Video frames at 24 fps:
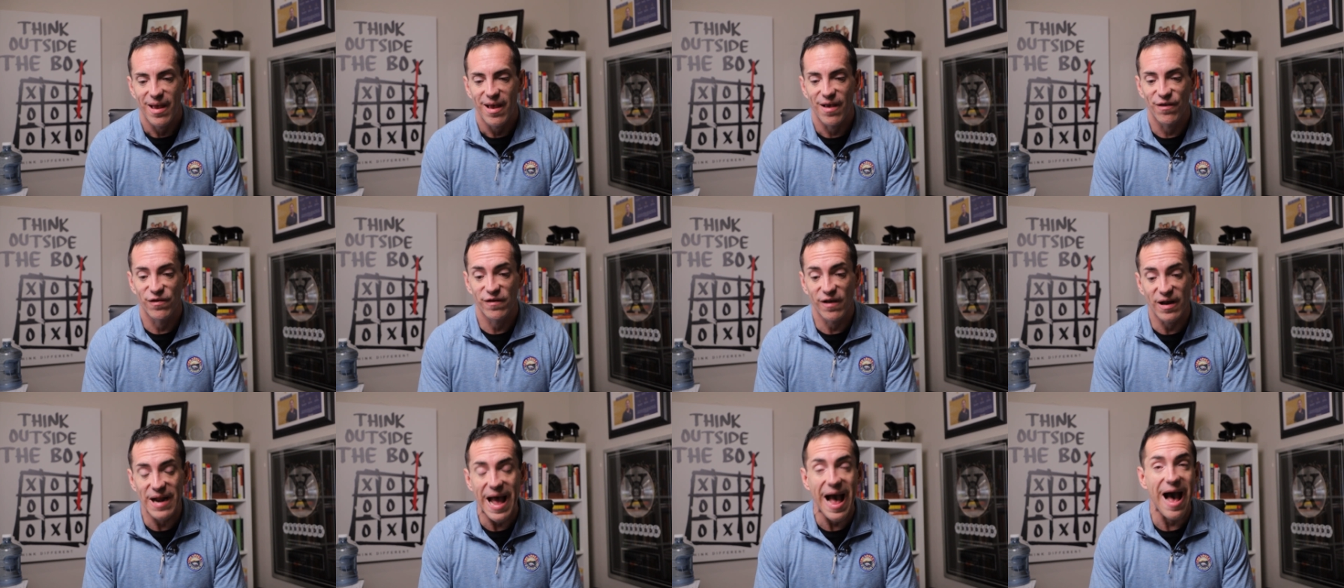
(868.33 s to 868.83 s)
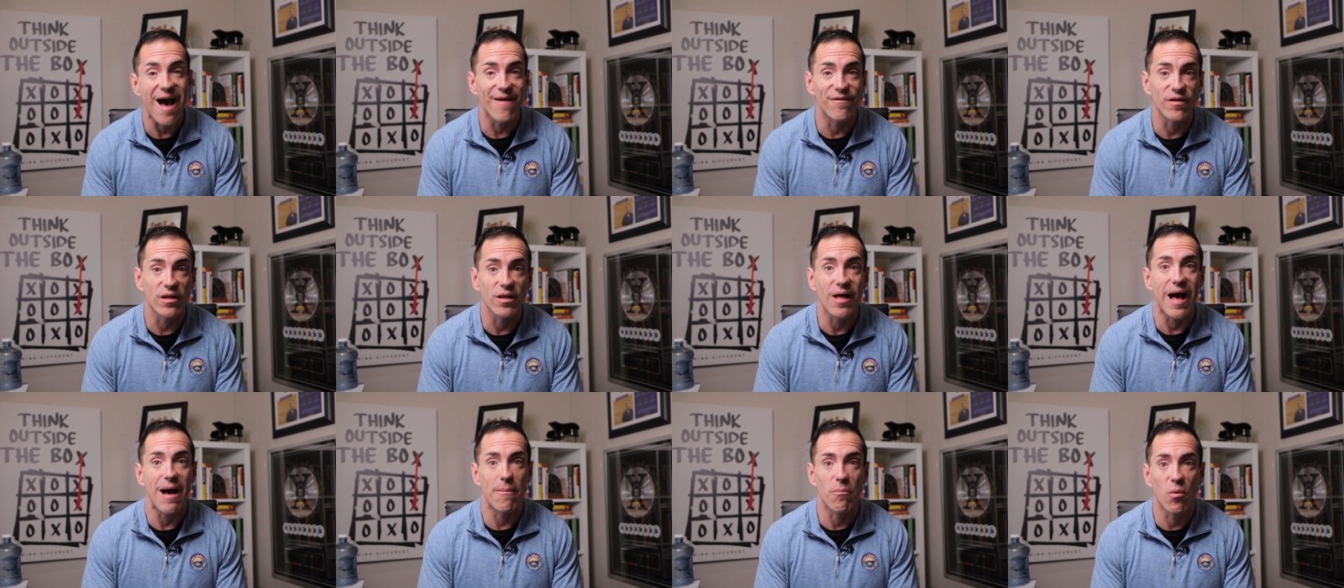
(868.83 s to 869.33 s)
it's going to have
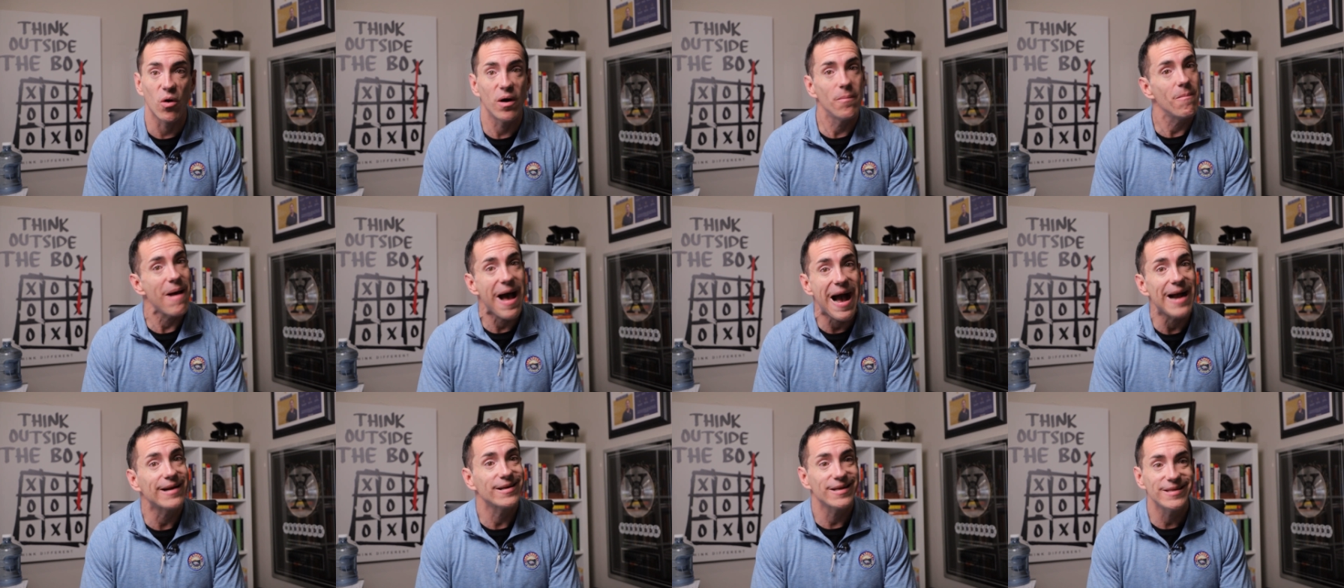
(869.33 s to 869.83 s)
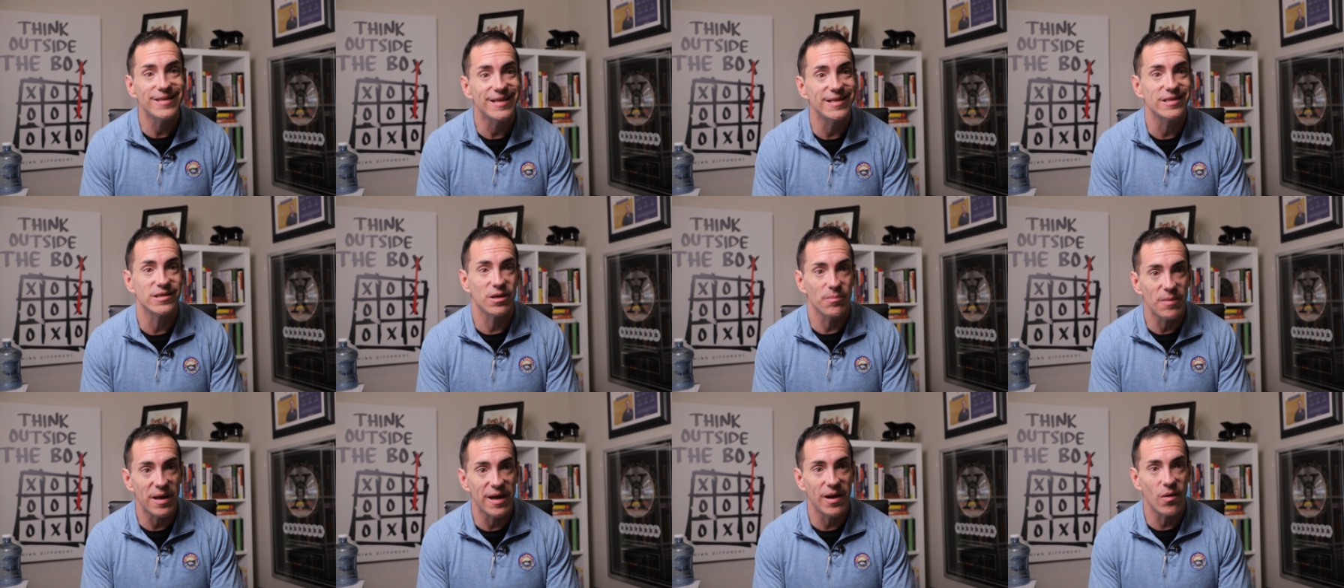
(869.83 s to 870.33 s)
a lot more
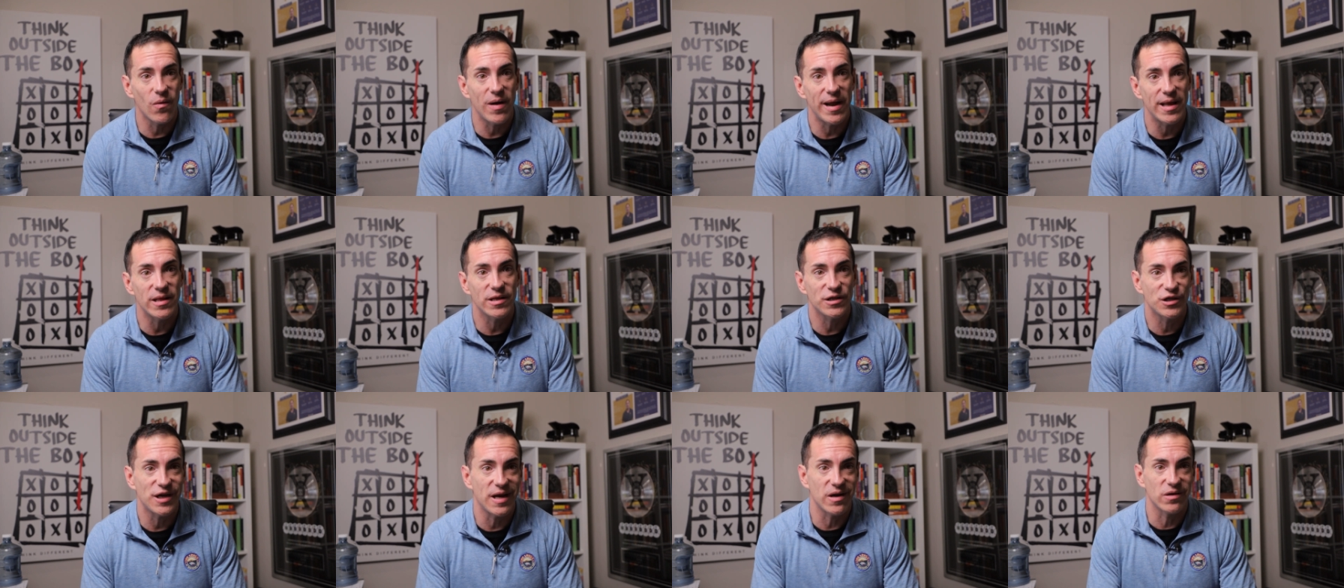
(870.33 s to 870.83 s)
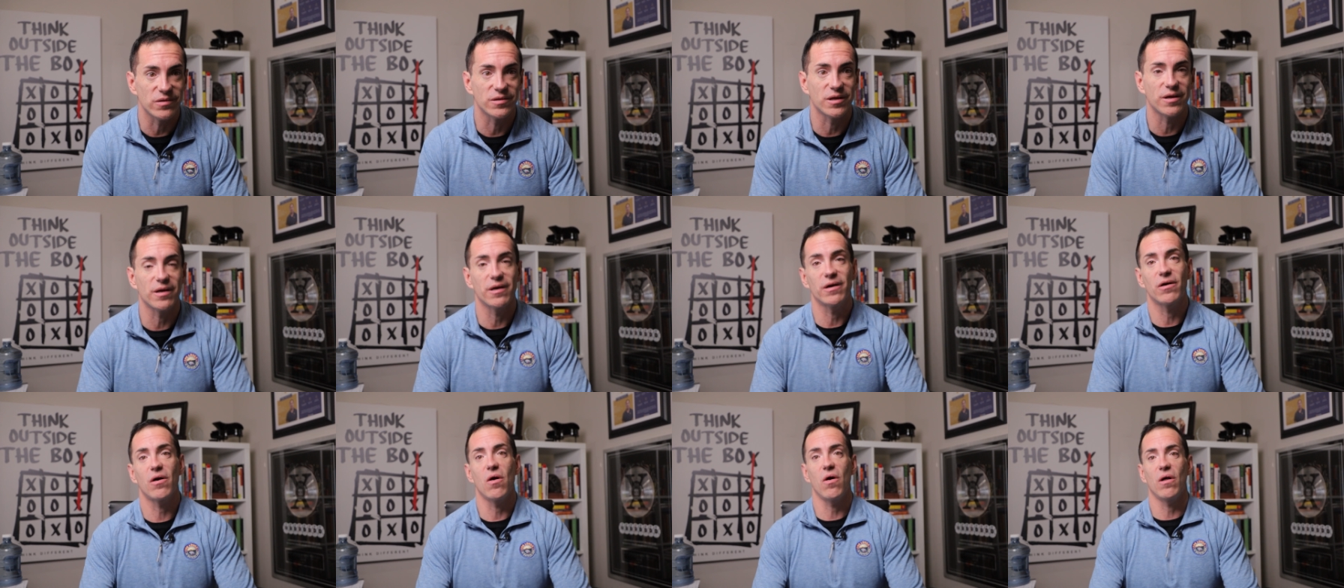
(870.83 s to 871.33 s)
magnetism anyway, and the channel is
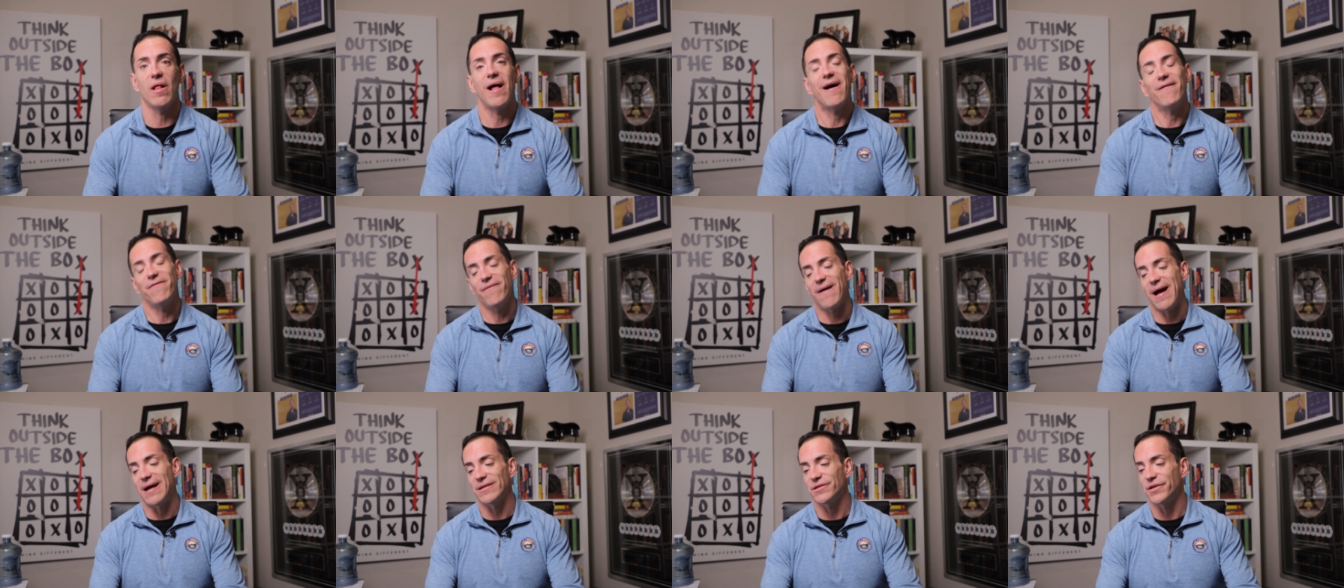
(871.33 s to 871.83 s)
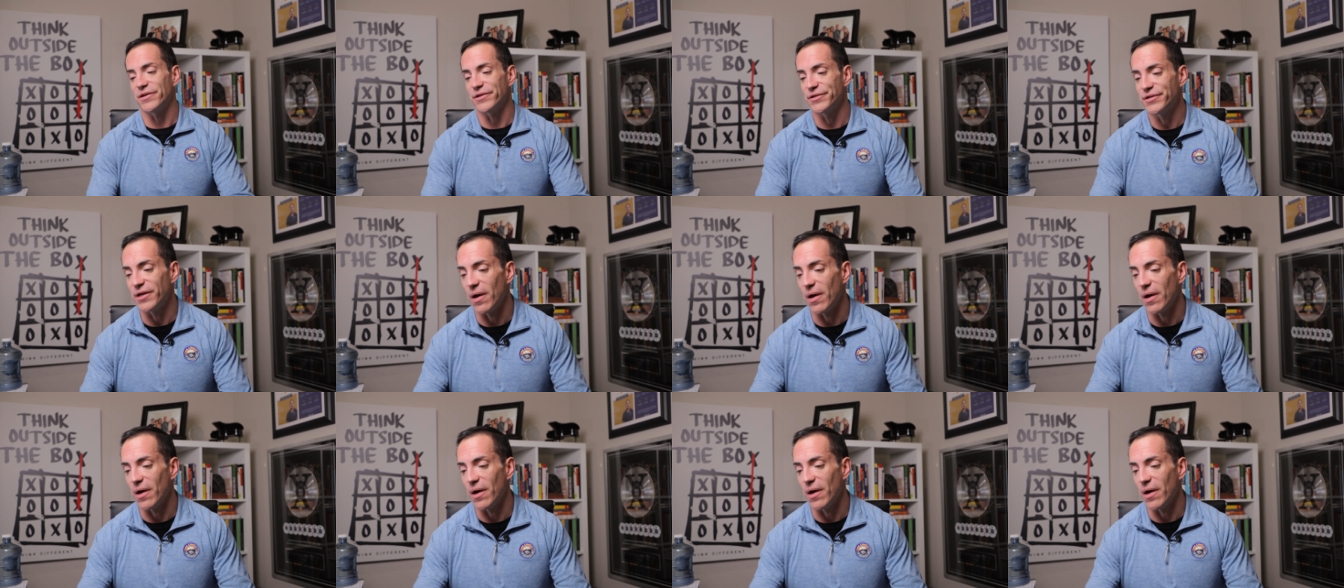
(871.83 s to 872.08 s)
going to grow a lot faster.